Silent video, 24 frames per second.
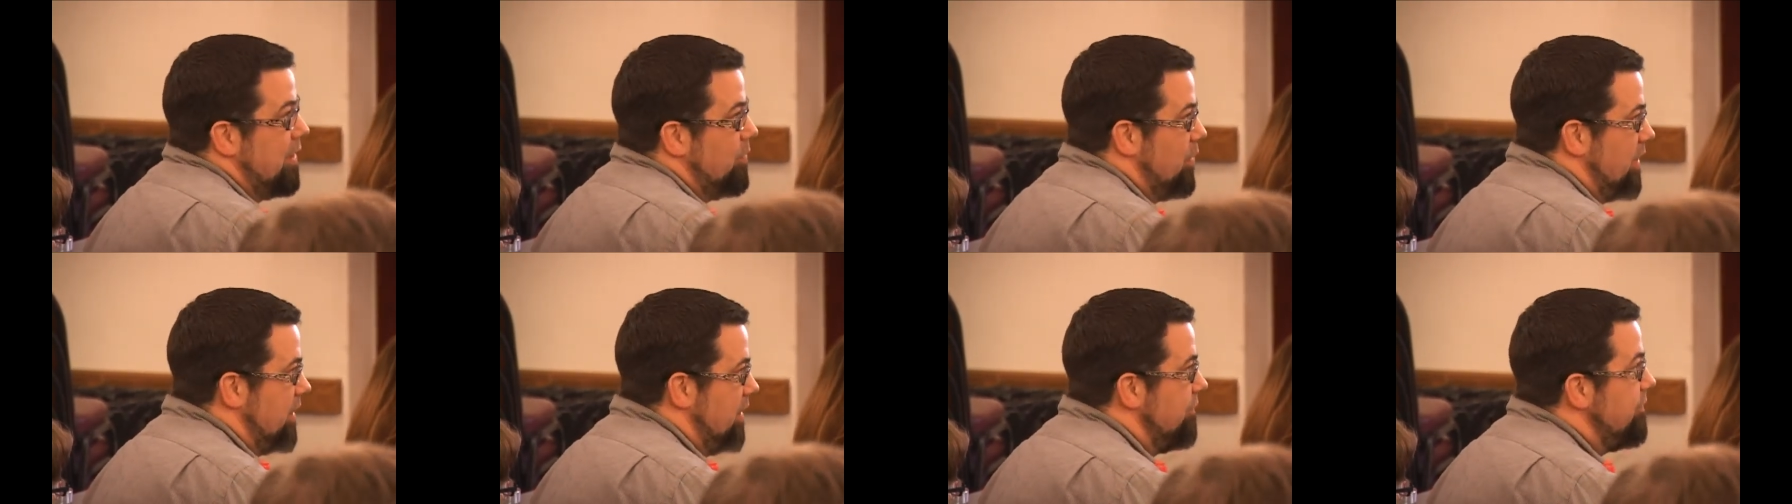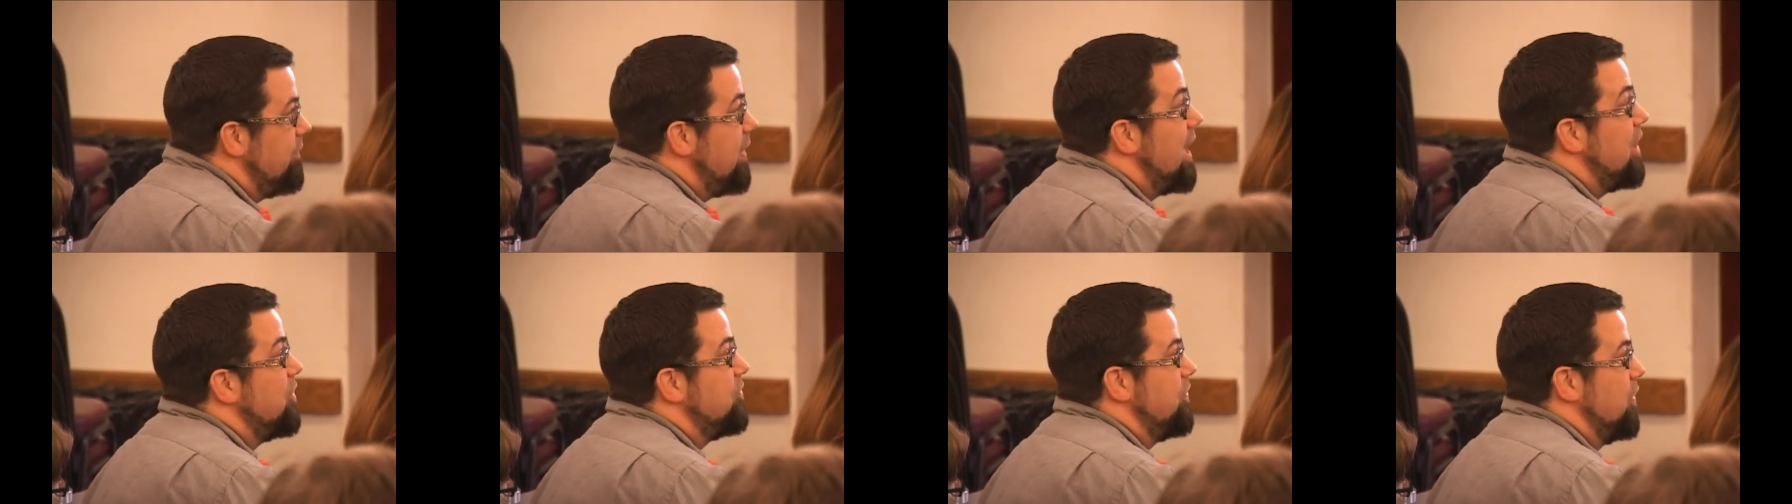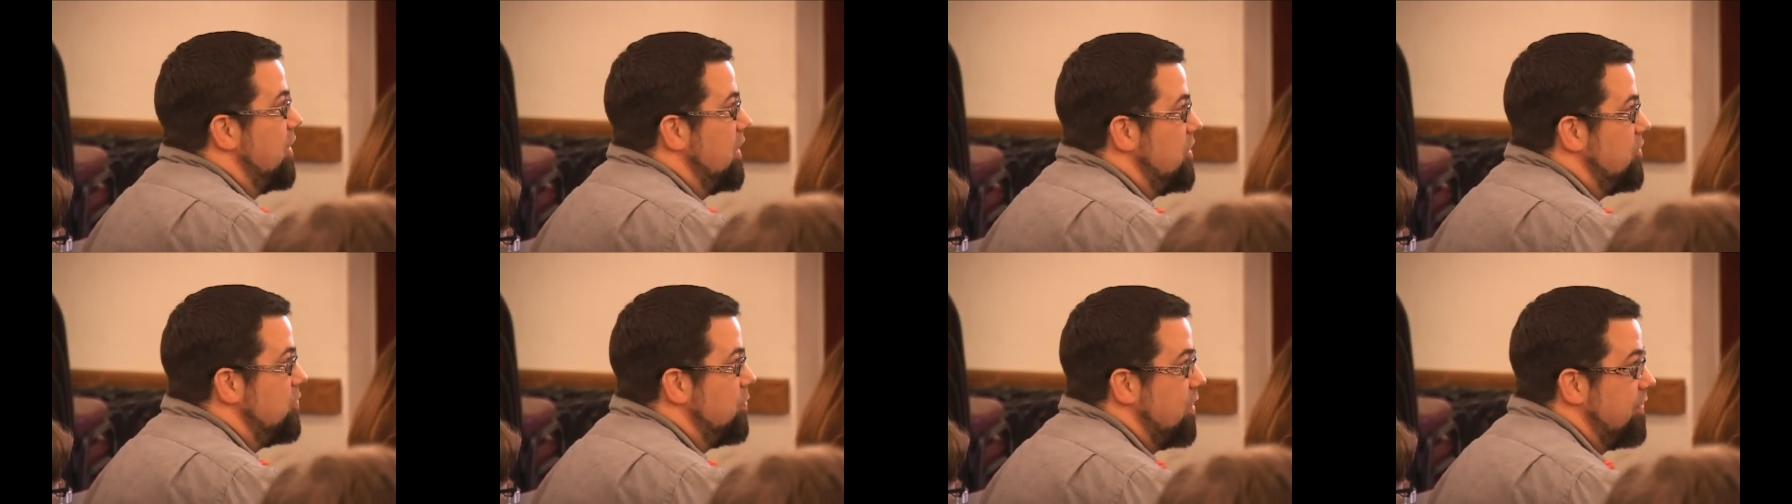and, when the fast
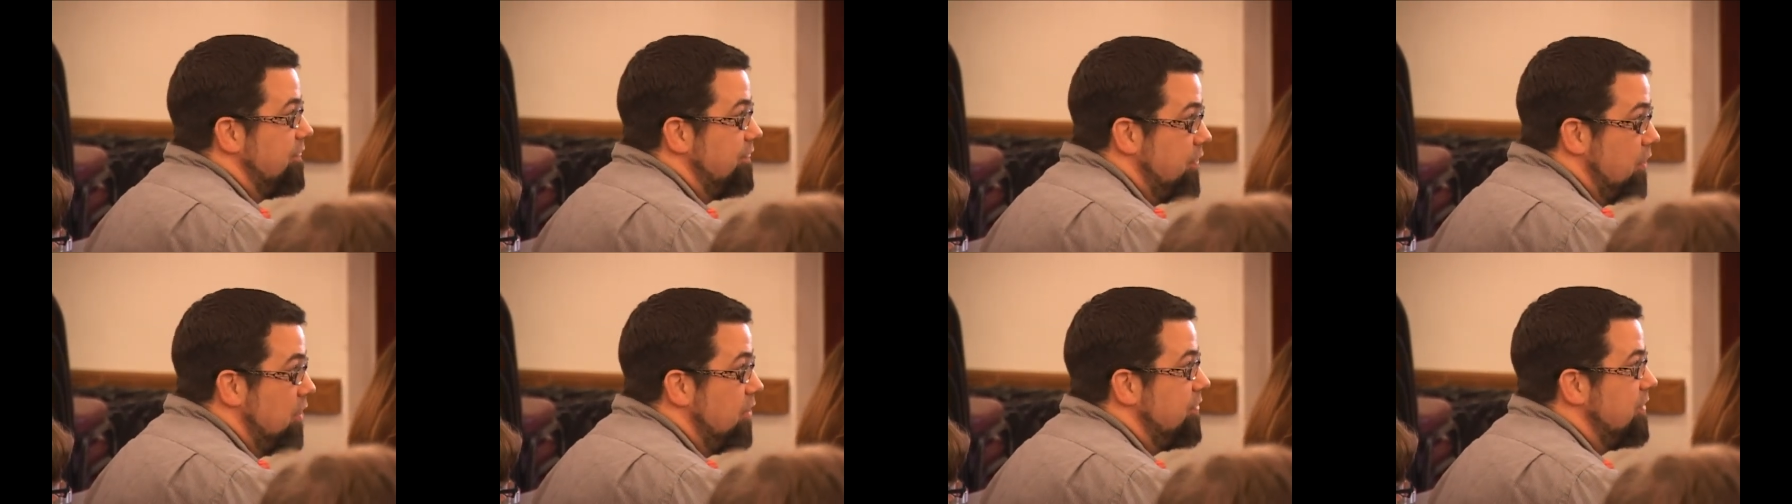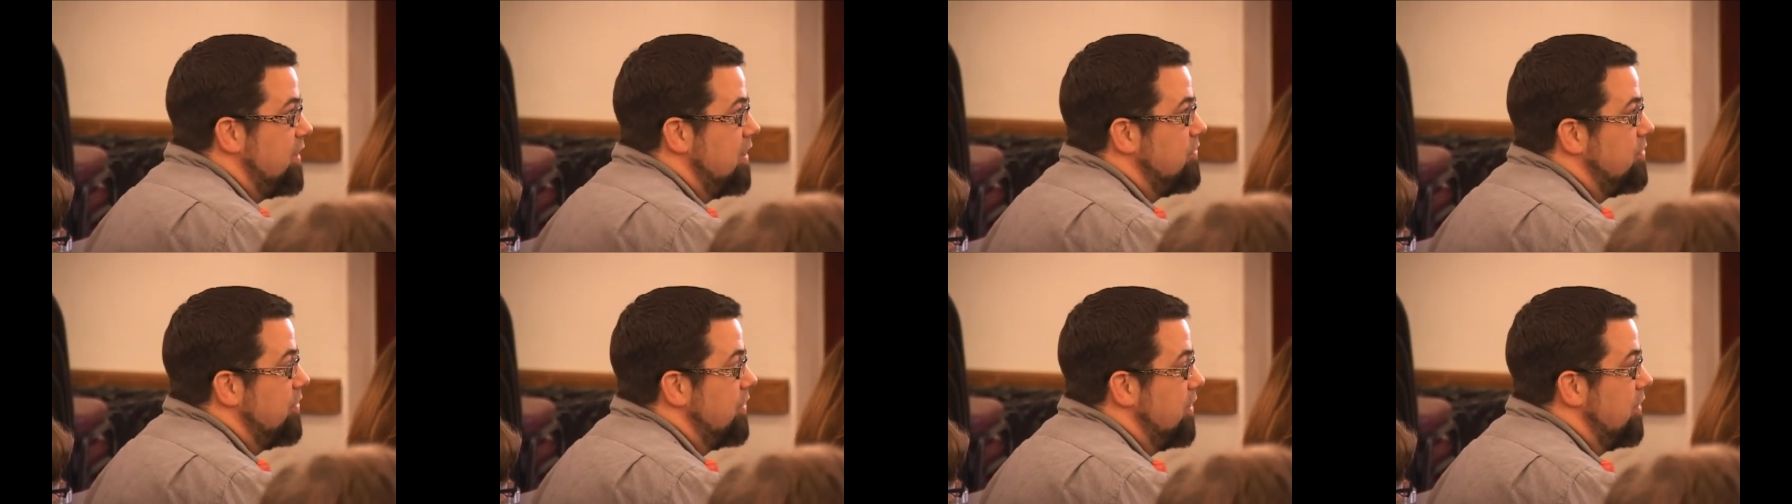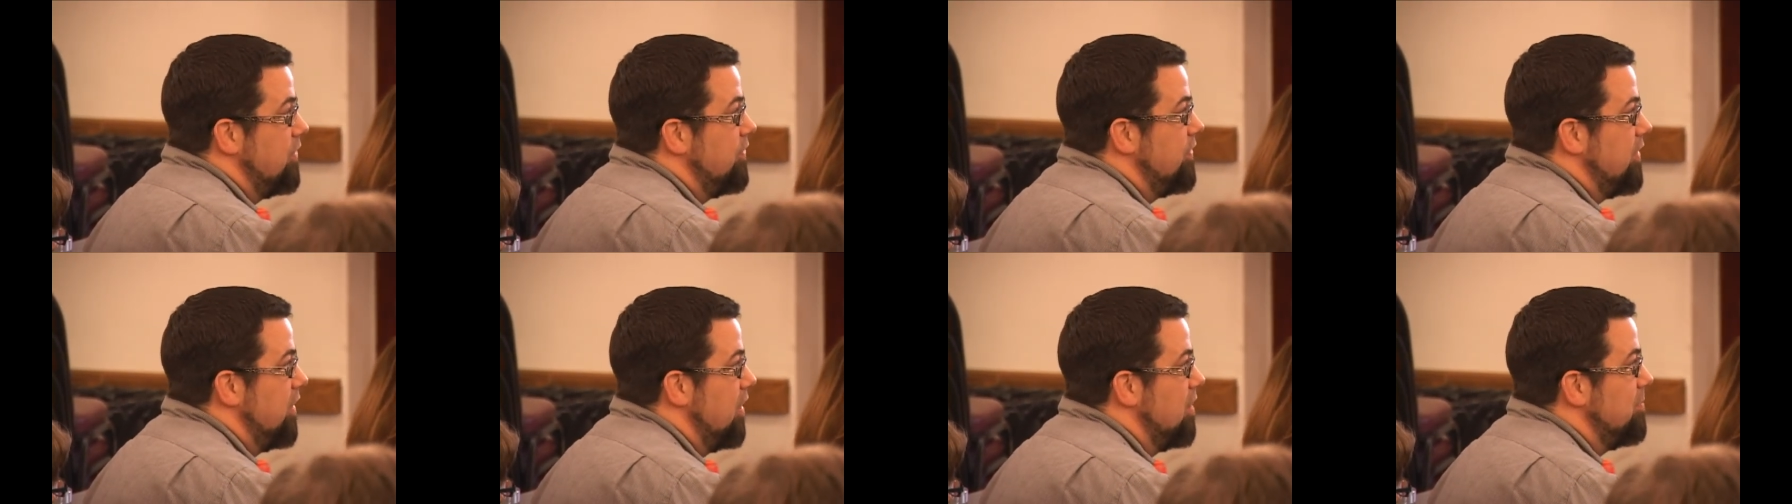ferries were first
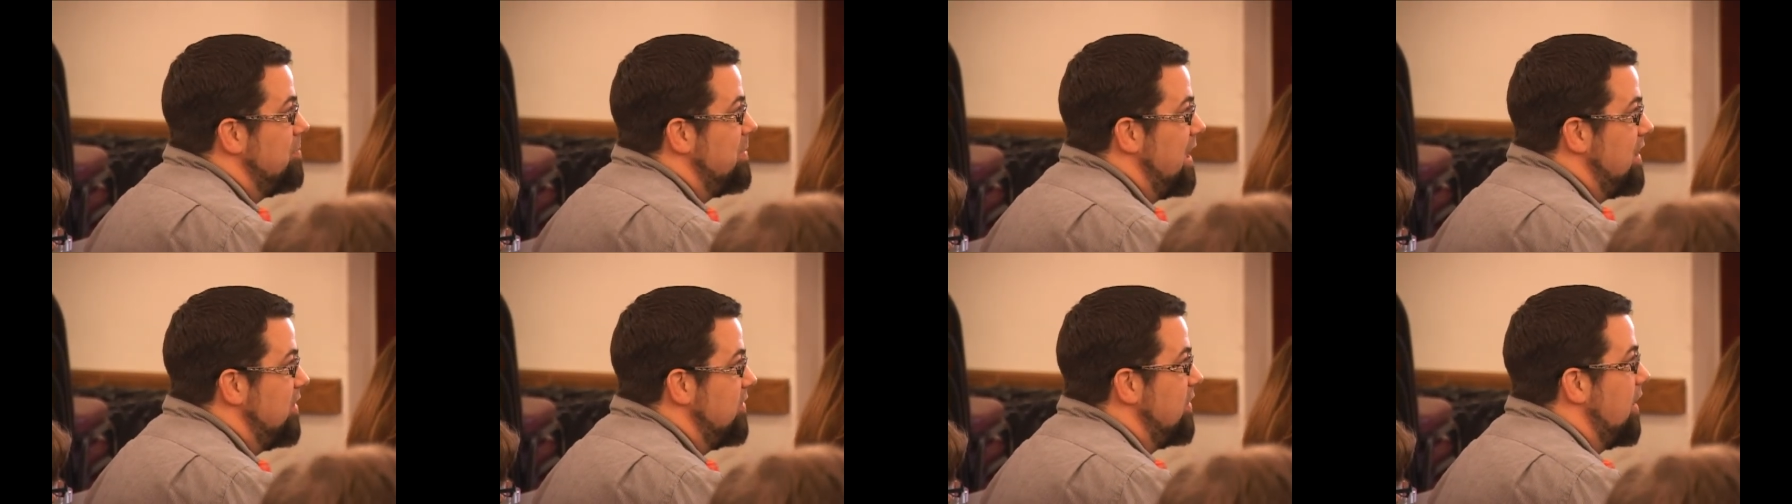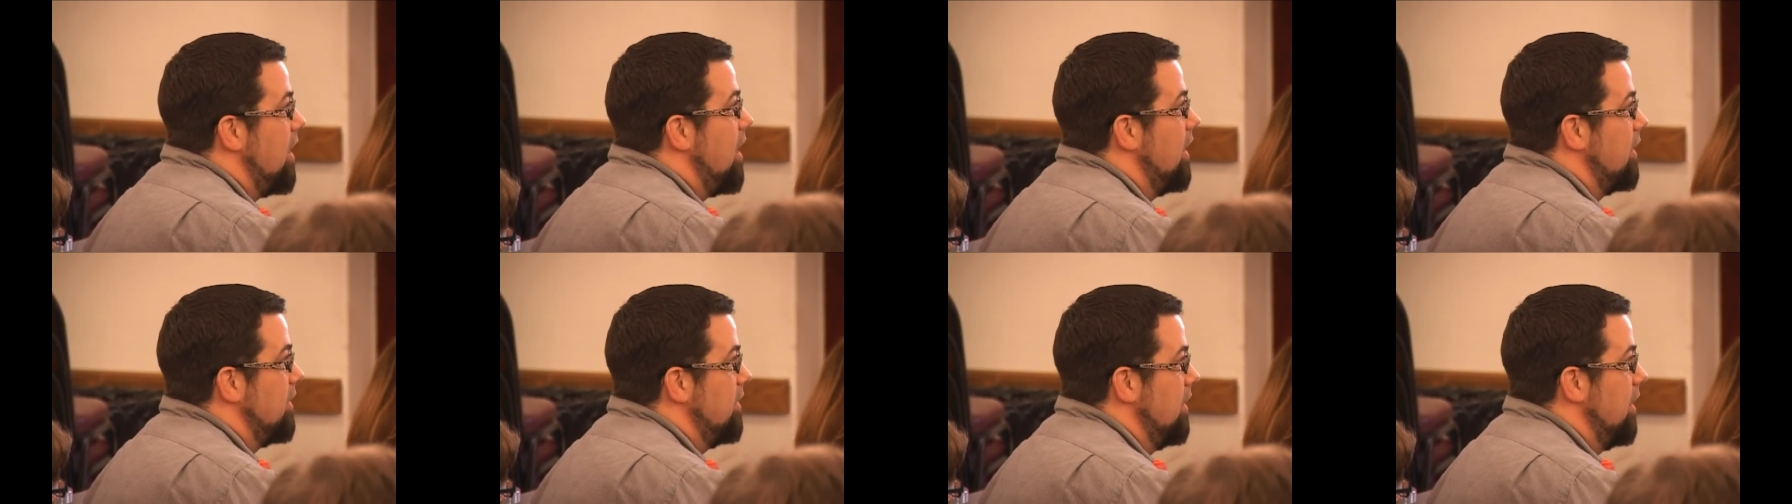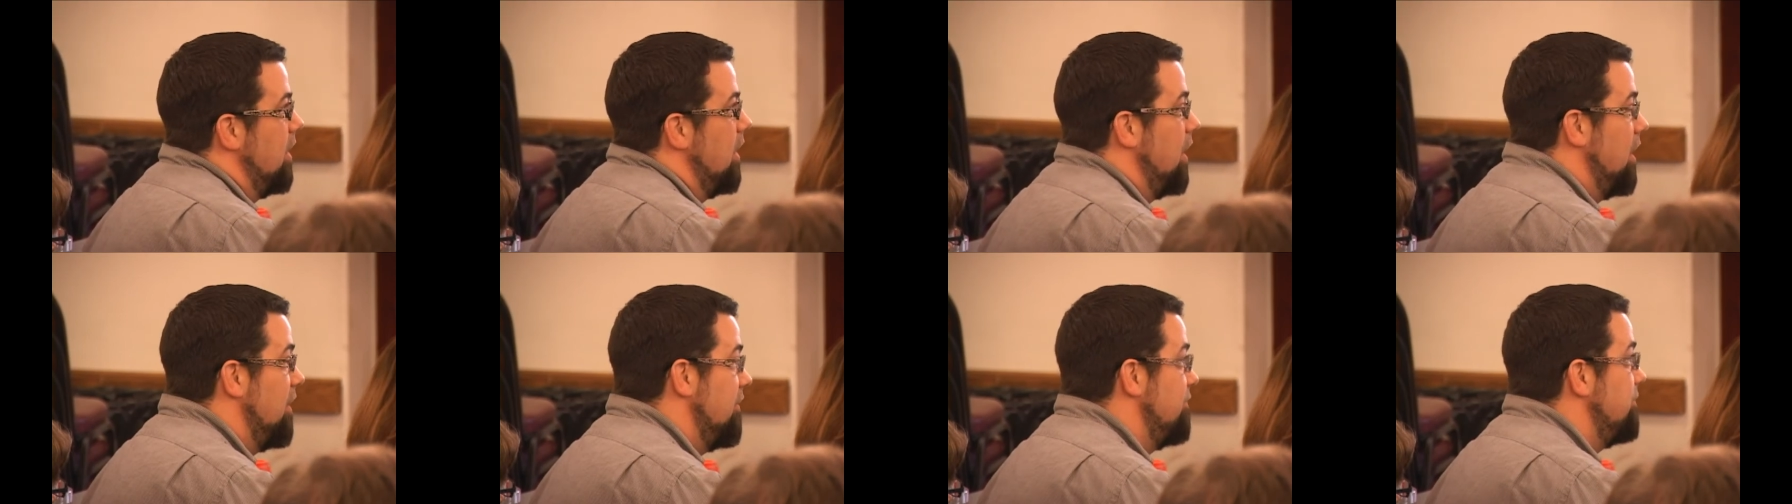introduced, there had been talk
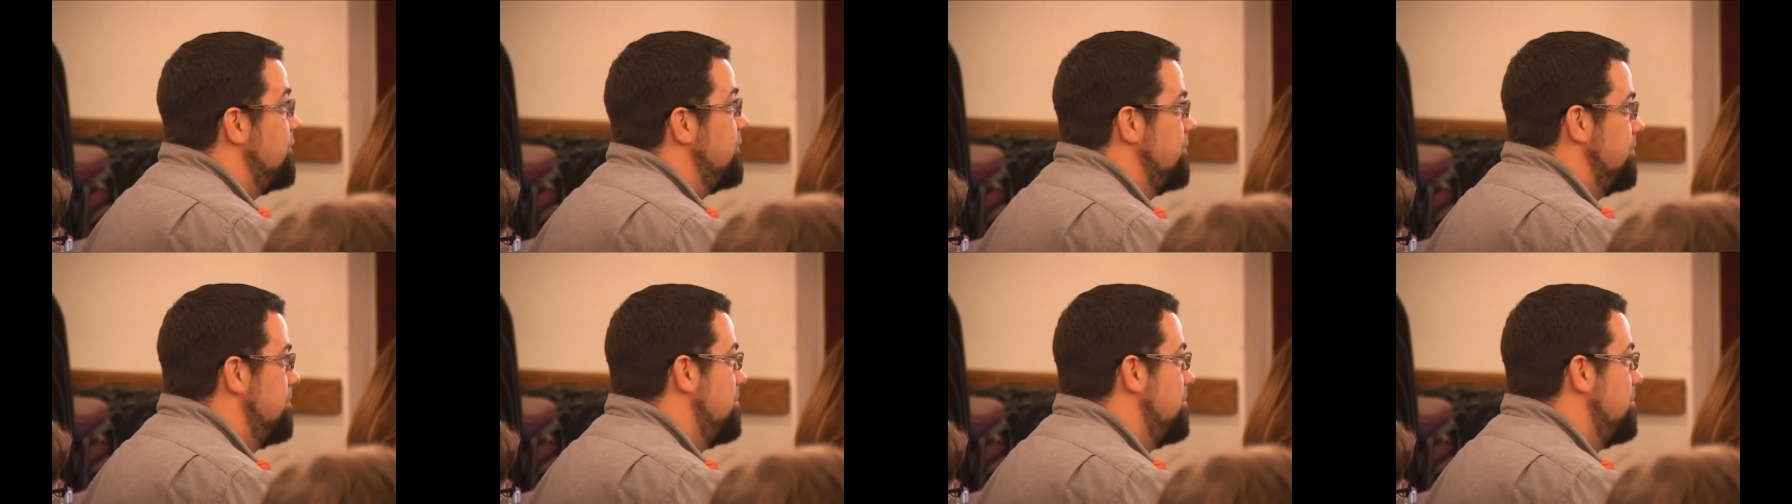of